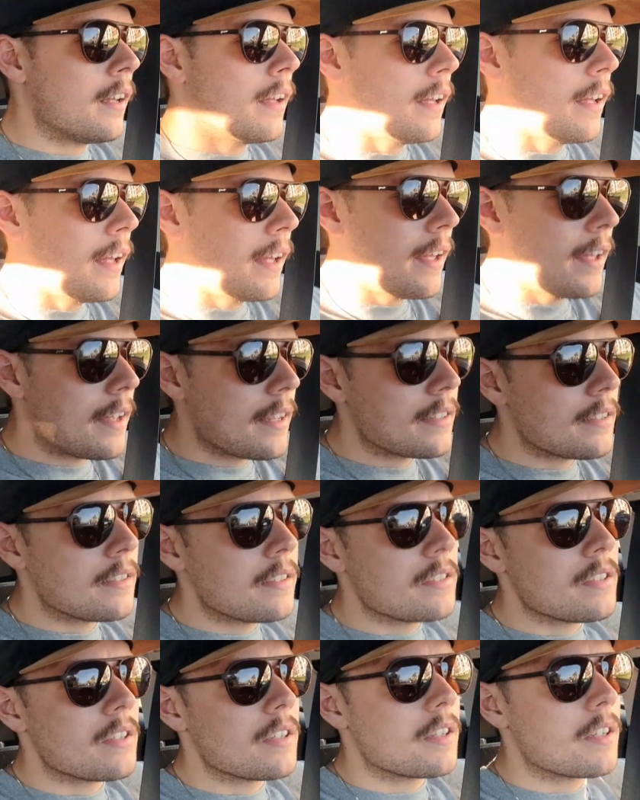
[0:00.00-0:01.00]

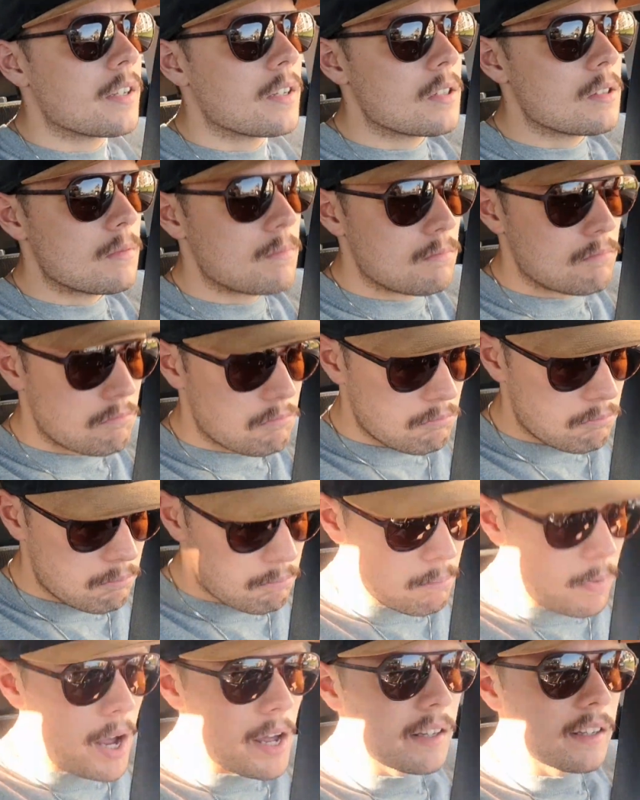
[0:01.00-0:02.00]
and
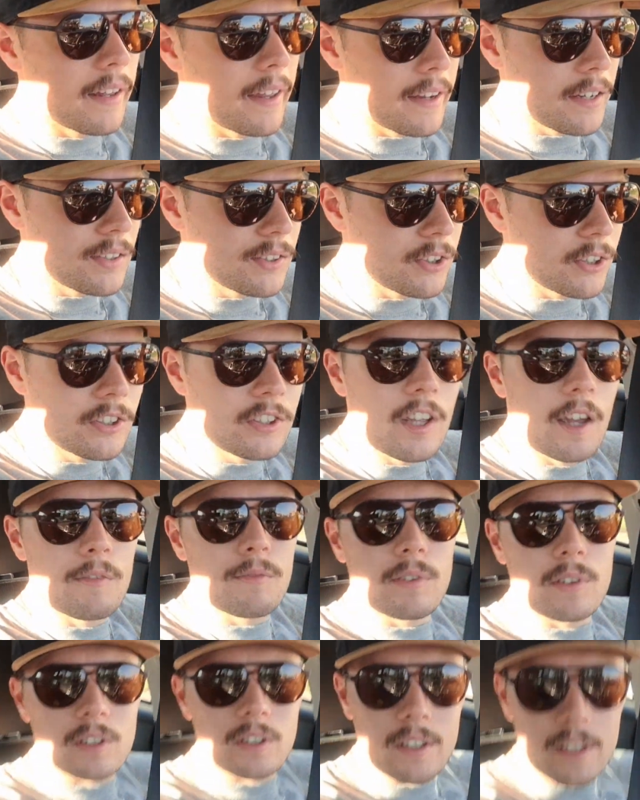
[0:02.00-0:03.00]
my legs are
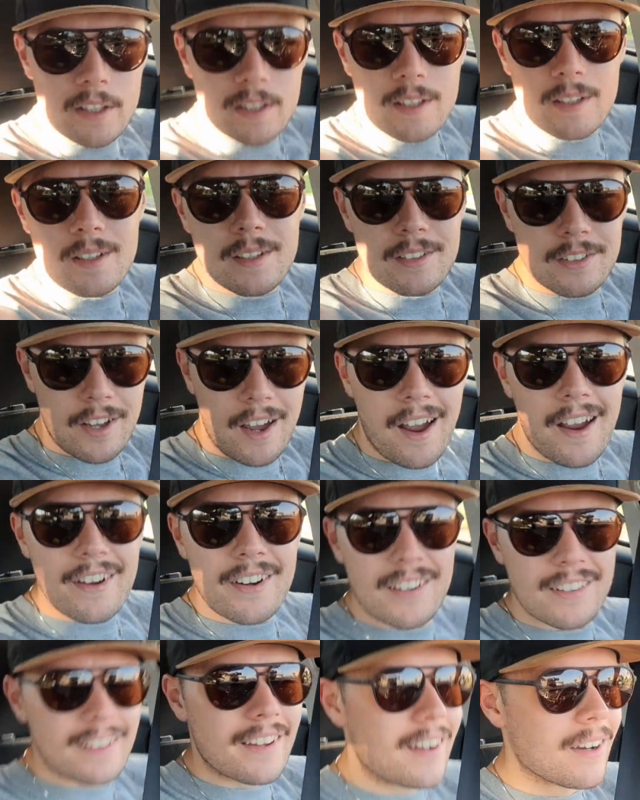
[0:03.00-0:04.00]
definitely
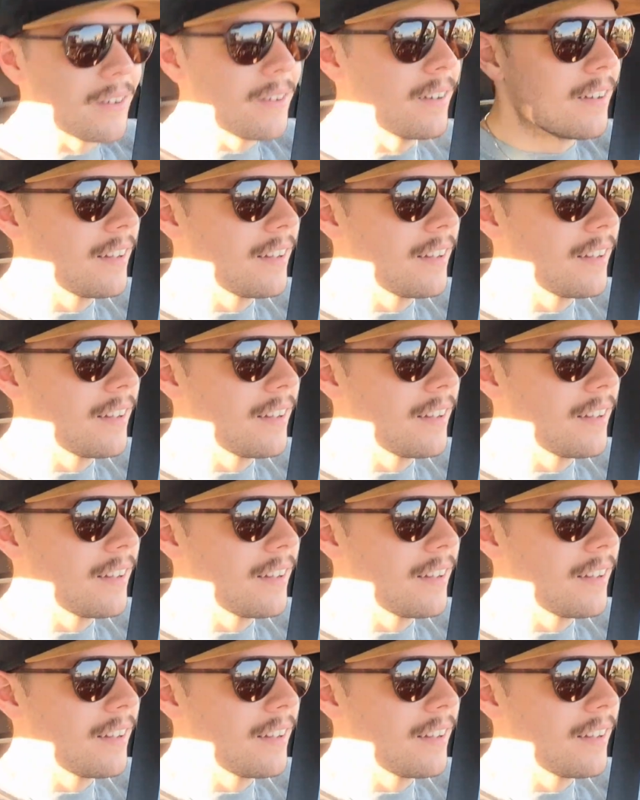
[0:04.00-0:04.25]
tired now.